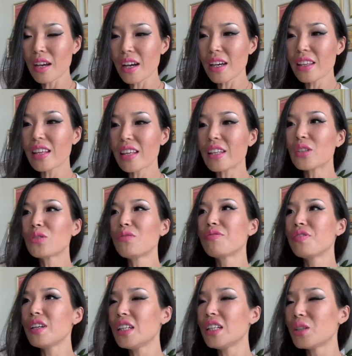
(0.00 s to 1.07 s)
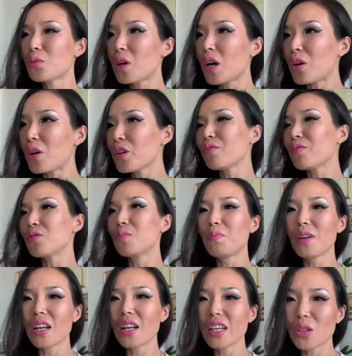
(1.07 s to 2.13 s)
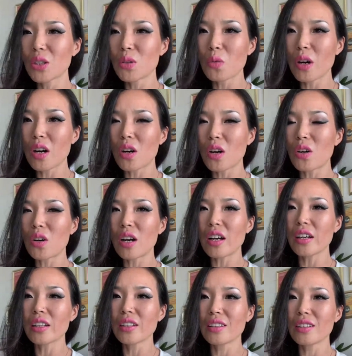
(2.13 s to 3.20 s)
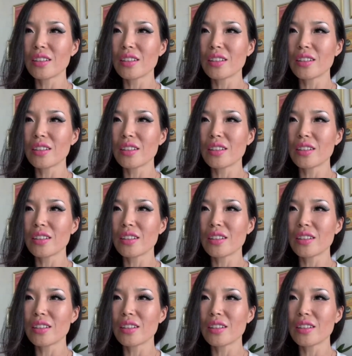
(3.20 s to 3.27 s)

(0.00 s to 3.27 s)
And then to feel it well, you have to play it well and